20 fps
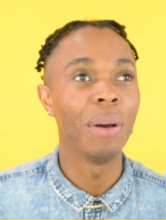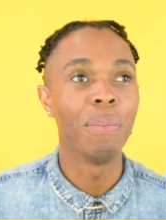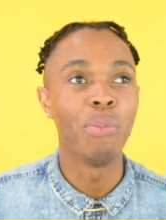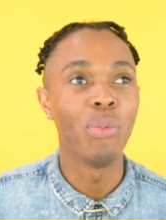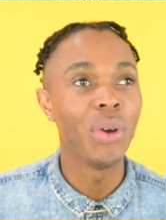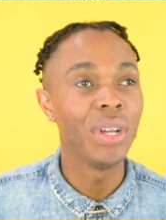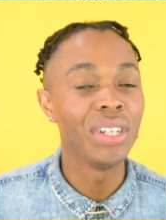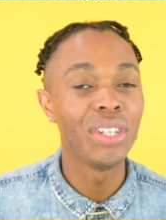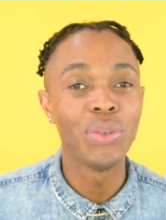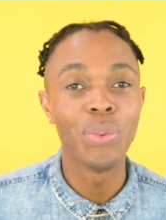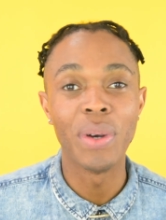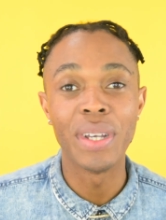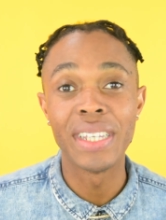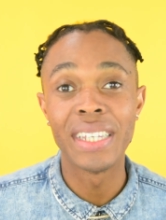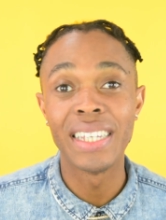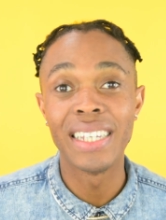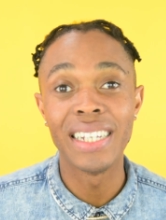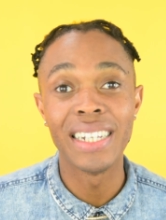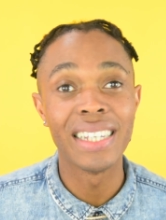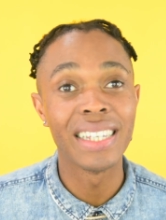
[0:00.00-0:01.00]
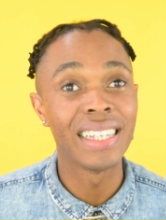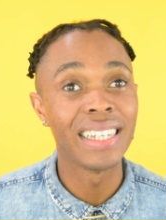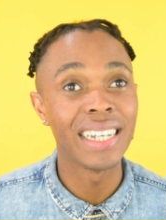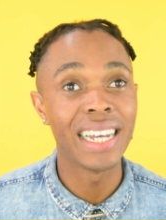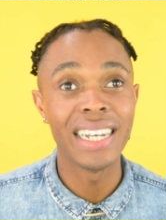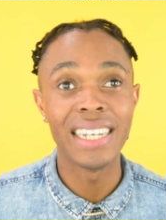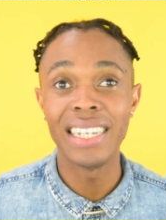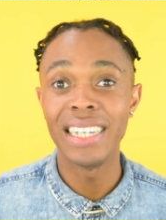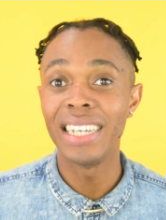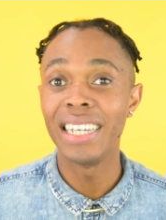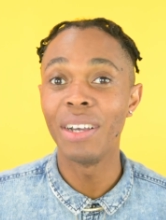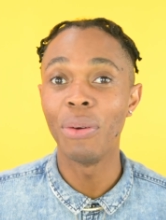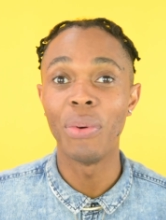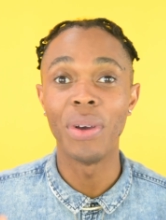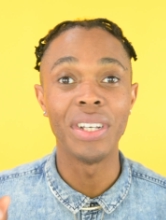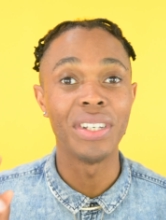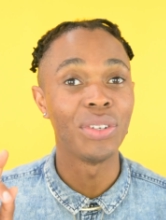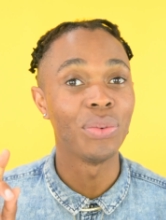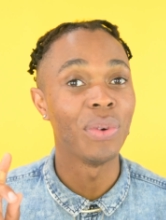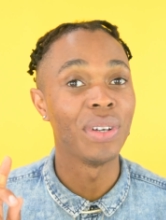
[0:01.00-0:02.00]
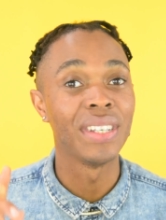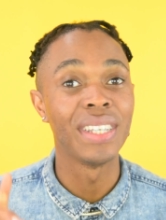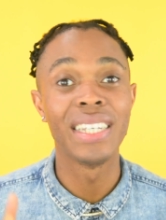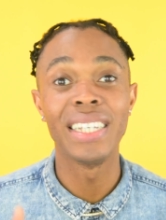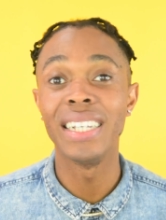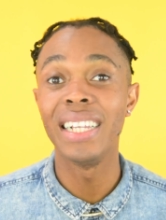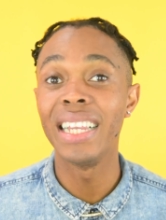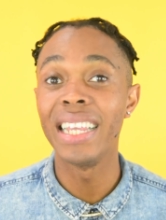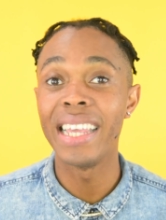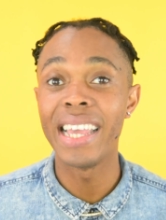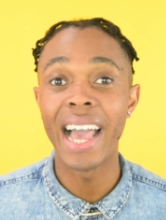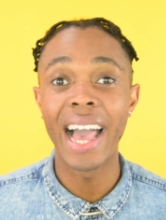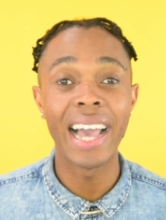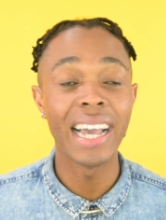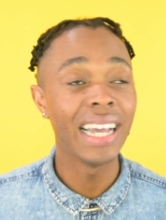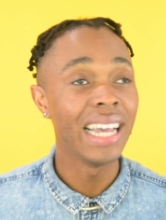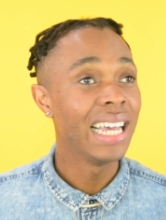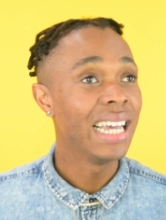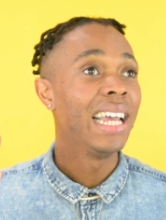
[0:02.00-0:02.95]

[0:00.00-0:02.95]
when she was still studying, when she was still young,